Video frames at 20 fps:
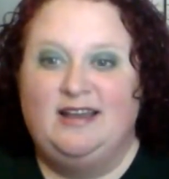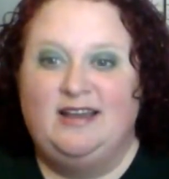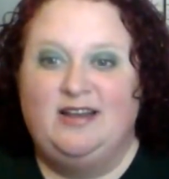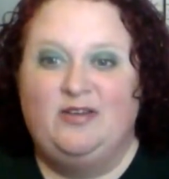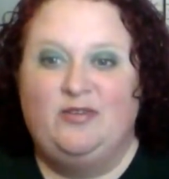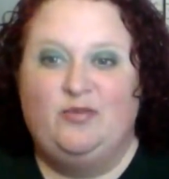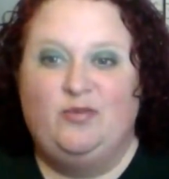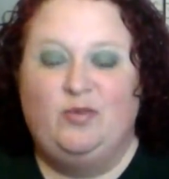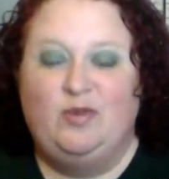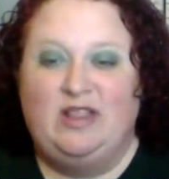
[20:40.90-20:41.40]

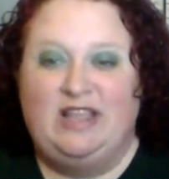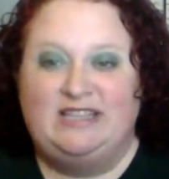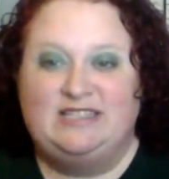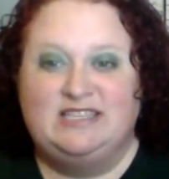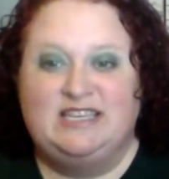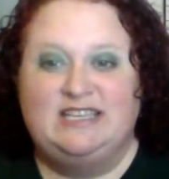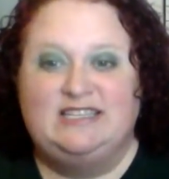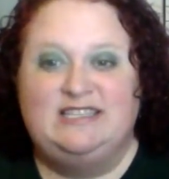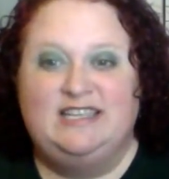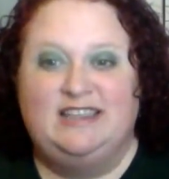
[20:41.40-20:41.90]
let's
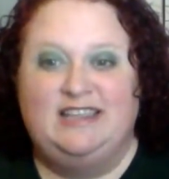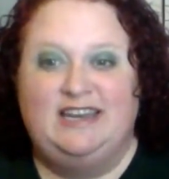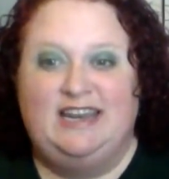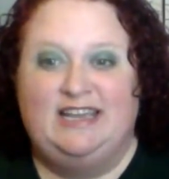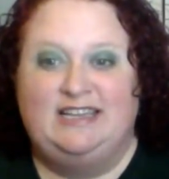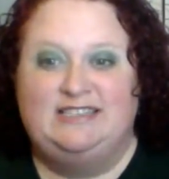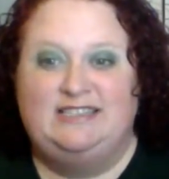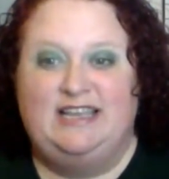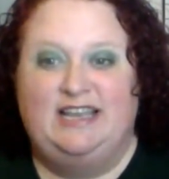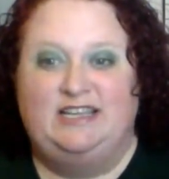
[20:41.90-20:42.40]
get to the
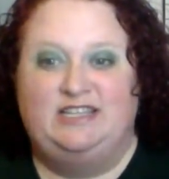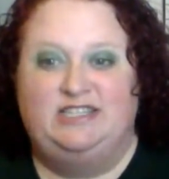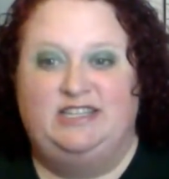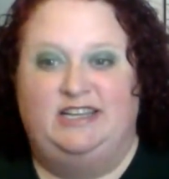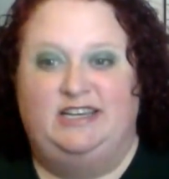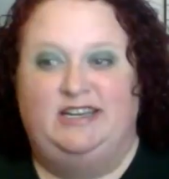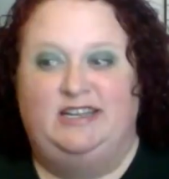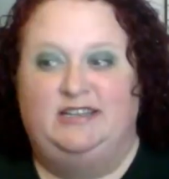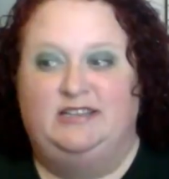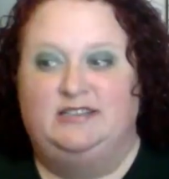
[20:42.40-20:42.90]
next
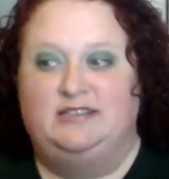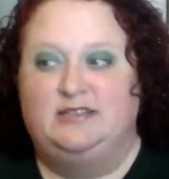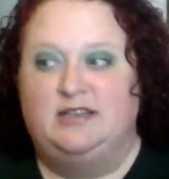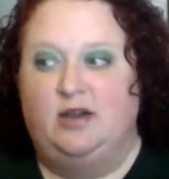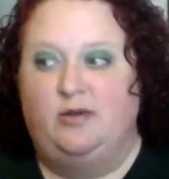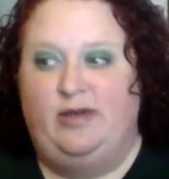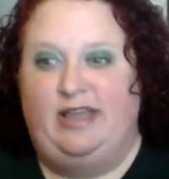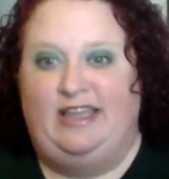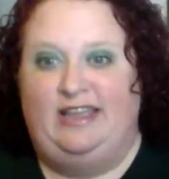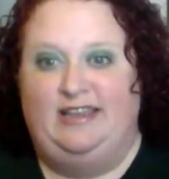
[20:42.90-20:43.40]
section.
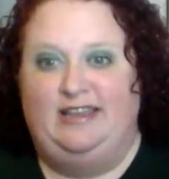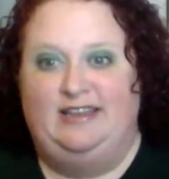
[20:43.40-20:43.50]
Sewing.